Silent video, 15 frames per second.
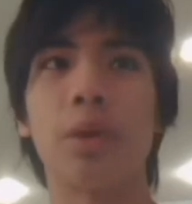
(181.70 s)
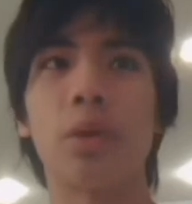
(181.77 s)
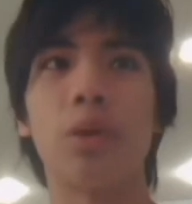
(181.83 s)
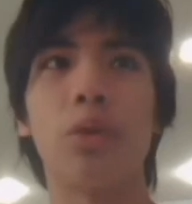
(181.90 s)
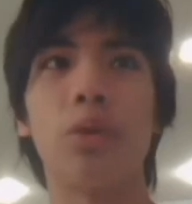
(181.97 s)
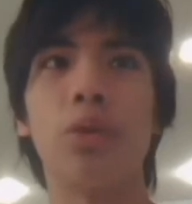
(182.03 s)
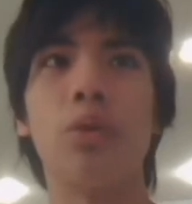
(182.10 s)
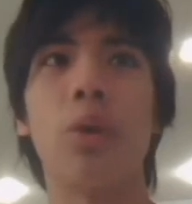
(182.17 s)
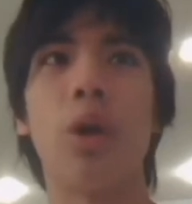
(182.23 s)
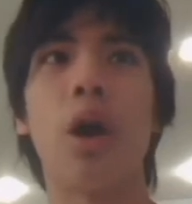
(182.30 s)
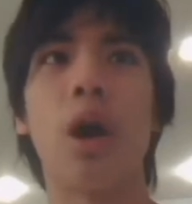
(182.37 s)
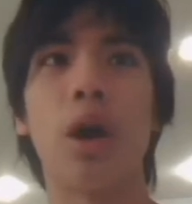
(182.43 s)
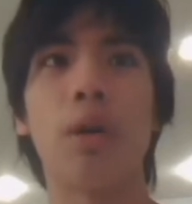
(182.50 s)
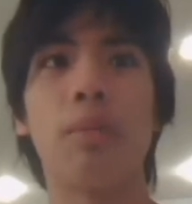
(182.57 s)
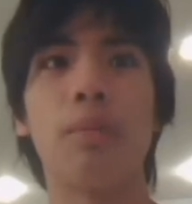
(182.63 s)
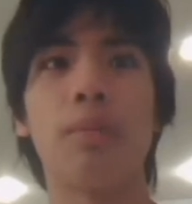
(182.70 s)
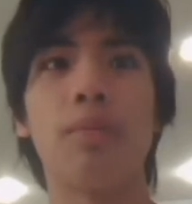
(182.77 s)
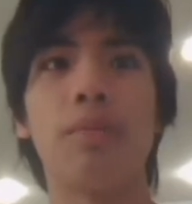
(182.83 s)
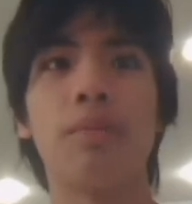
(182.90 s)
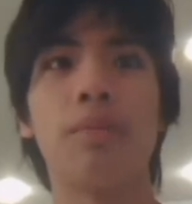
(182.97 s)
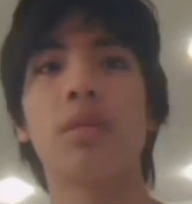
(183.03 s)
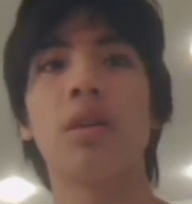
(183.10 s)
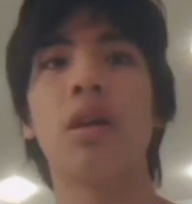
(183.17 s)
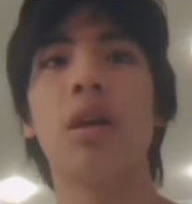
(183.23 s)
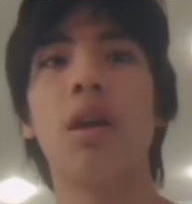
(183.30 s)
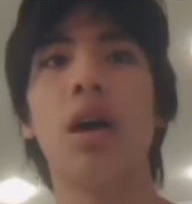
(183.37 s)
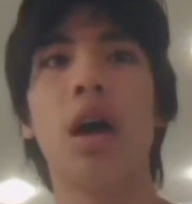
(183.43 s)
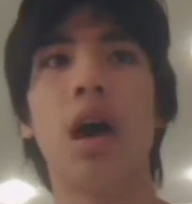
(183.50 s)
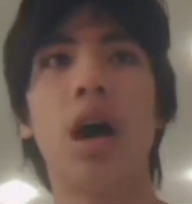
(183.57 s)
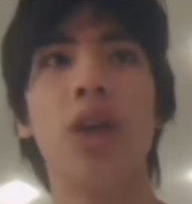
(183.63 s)
about who you are.
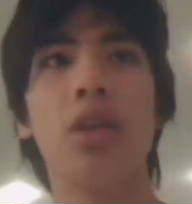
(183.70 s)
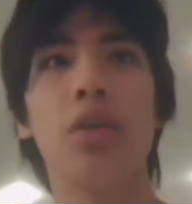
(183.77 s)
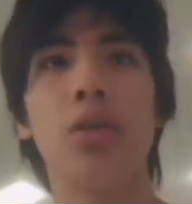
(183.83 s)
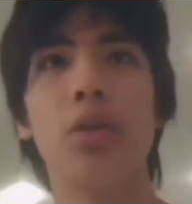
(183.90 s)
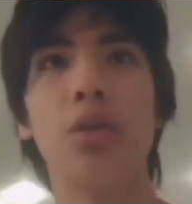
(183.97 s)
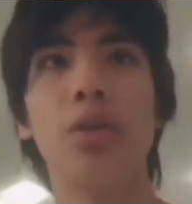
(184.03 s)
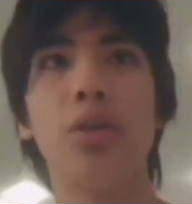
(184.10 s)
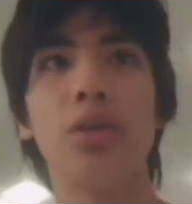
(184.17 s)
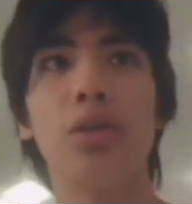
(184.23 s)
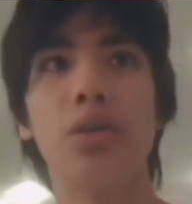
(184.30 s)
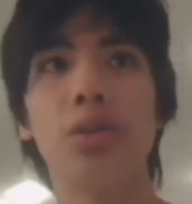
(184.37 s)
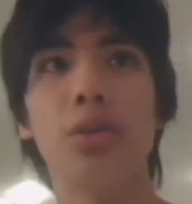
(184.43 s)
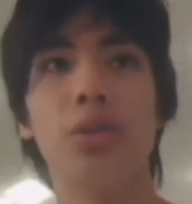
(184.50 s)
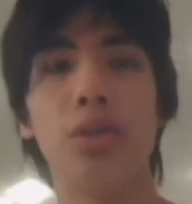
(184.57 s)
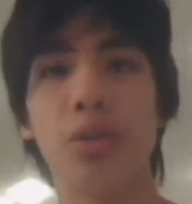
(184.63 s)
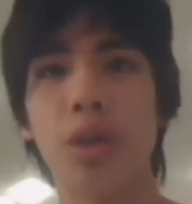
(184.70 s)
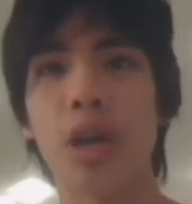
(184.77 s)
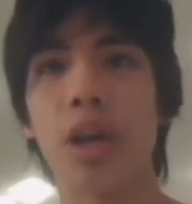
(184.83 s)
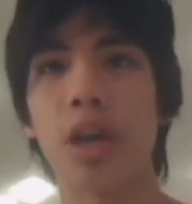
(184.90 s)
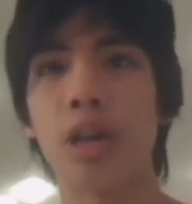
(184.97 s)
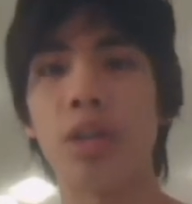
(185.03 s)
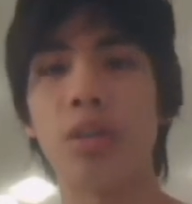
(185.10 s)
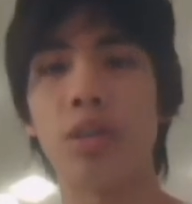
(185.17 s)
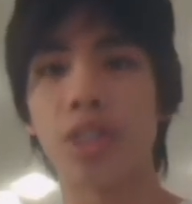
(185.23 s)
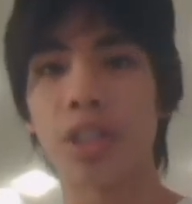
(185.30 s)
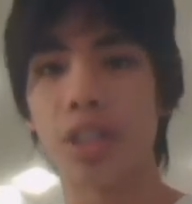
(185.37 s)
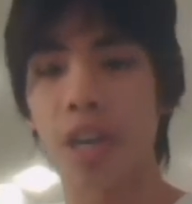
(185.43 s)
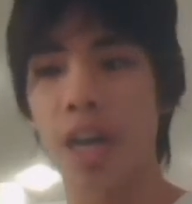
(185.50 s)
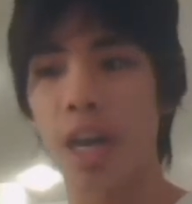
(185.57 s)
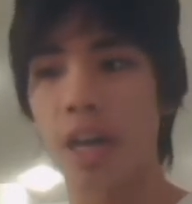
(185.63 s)
Either you do not
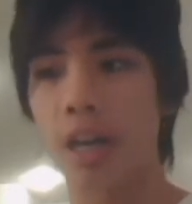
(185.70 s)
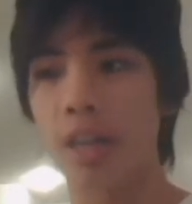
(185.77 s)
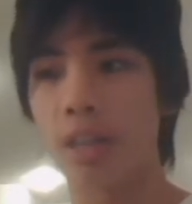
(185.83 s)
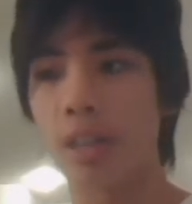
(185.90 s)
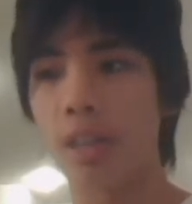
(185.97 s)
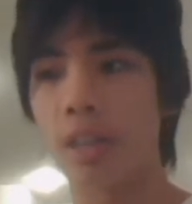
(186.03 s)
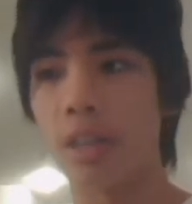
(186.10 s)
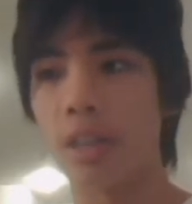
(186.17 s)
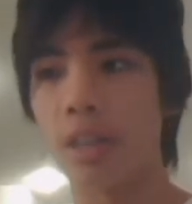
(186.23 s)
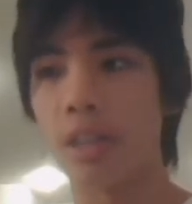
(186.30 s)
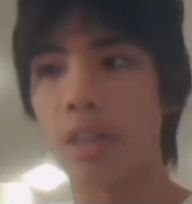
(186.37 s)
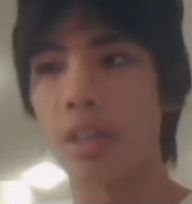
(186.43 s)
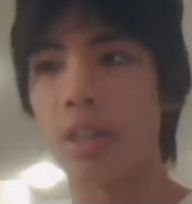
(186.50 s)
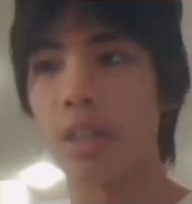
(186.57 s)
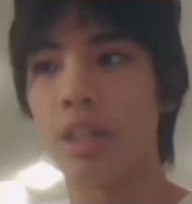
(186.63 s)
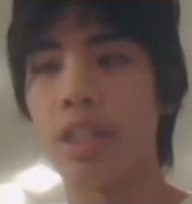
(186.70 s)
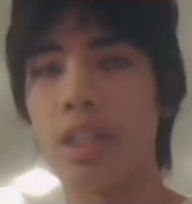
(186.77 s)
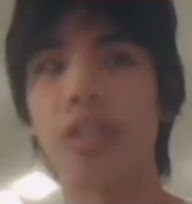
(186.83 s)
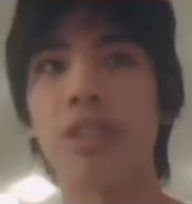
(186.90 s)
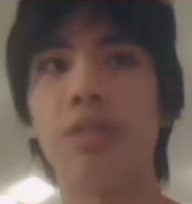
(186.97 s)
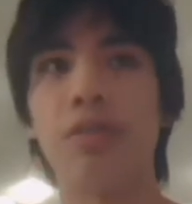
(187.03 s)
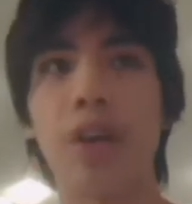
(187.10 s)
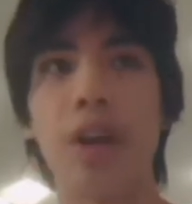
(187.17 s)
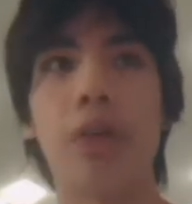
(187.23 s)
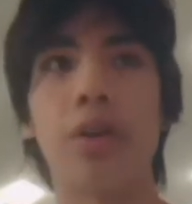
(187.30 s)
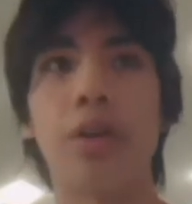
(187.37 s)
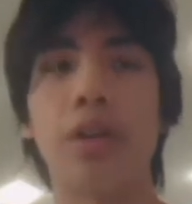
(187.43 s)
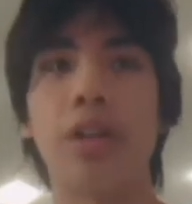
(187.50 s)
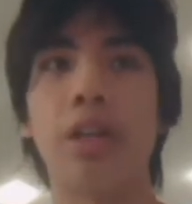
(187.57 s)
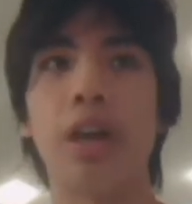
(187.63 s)
understand the
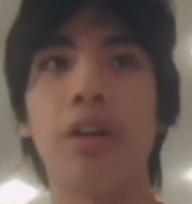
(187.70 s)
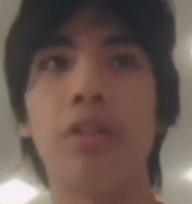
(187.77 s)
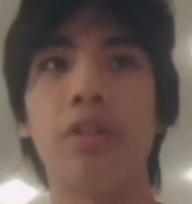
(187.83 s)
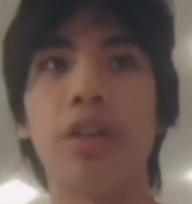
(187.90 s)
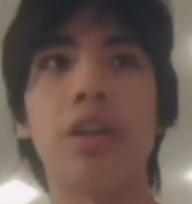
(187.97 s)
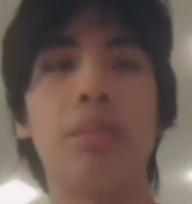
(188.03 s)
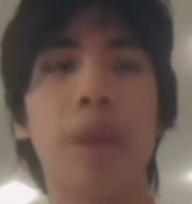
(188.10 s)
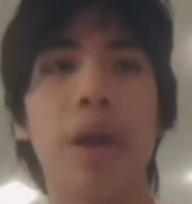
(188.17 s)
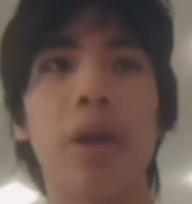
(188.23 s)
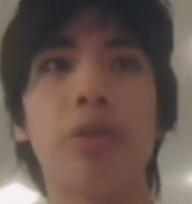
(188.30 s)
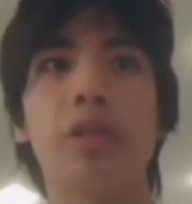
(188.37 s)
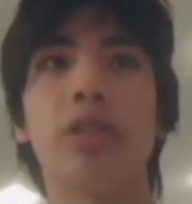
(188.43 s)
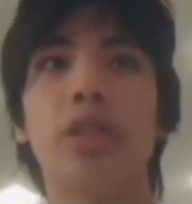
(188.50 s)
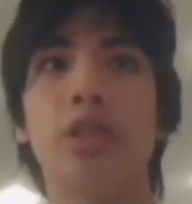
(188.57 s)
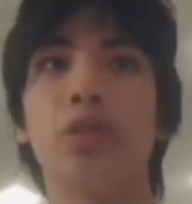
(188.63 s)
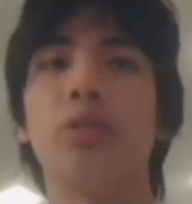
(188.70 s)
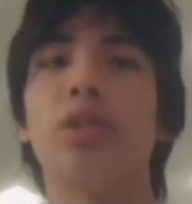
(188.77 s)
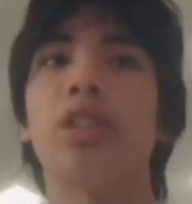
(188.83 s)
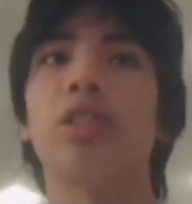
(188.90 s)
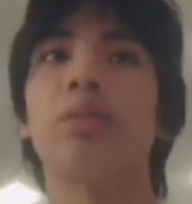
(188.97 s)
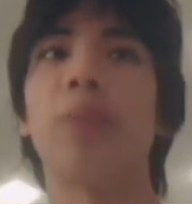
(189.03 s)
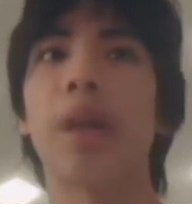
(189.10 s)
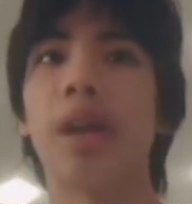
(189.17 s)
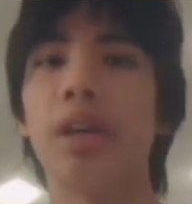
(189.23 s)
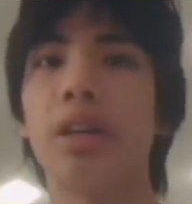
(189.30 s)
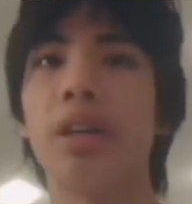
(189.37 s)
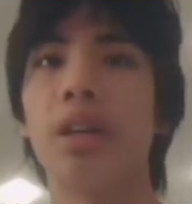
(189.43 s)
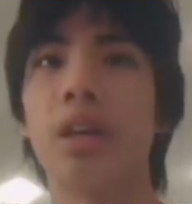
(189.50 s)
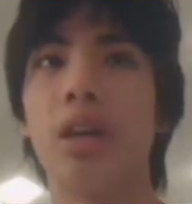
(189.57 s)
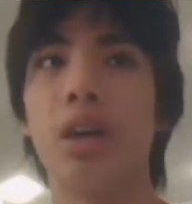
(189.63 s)
severity of the comparison you just made,